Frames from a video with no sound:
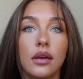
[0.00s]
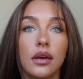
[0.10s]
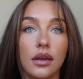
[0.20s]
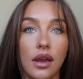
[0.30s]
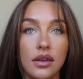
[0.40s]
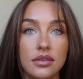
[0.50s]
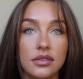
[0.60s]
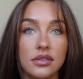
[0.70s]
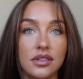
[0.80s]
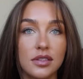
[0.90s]
And it kind
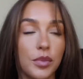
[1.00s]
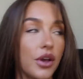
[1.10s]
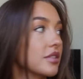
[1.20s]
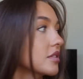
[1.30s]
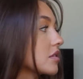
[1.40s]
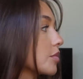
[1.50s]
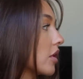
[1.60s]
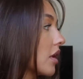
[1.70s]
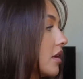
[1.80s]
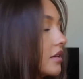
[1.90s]
of disperses the
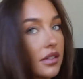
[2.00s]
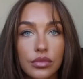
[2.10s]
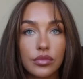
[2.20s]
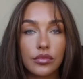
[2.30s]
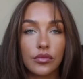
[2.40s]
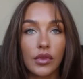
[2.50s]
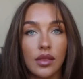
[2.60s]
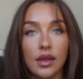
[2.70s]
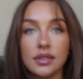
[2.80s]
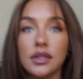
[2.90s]
product.
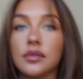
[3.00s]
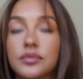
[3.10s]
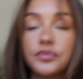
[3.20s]
And that's it.